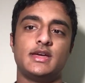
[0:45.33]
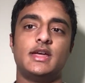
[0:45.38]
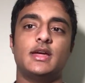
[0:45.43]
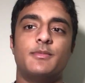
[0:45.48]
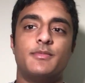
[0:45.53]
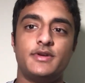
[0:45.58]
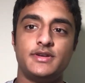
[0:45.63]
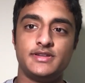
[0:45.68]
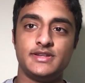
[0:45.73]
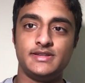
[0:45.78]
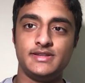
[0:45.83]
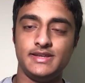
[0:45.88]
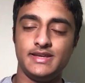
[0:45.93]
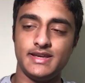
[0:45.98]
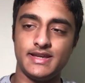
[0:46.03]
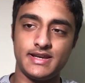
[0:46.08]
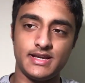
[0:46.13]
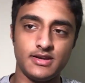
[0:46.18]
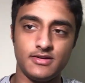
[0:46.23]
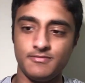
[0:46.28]
at Bristol City,
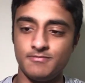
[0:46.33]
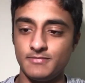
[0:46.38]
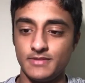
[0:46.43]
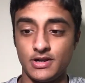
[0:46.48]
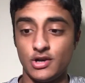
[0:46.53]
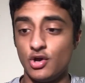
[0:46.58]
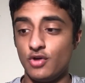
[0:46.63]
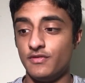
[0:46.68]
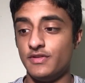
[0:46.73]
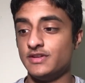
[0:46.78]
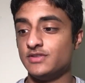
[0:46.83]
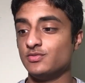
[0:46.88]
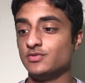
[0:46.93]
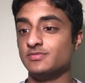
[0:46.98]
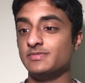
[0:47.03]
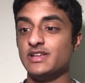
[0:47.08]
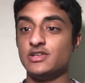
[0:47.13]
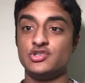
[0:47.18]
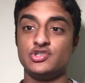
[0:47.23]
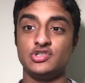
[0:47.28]
and a lot of this
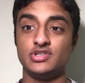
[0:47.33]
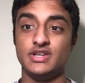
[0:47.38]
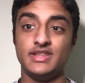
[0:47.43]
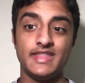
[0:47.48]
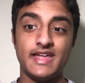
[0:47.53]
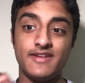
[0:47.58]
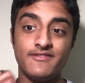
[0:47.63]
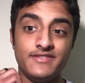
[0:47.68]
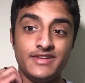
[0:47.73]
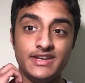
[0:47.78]
was mentioned in that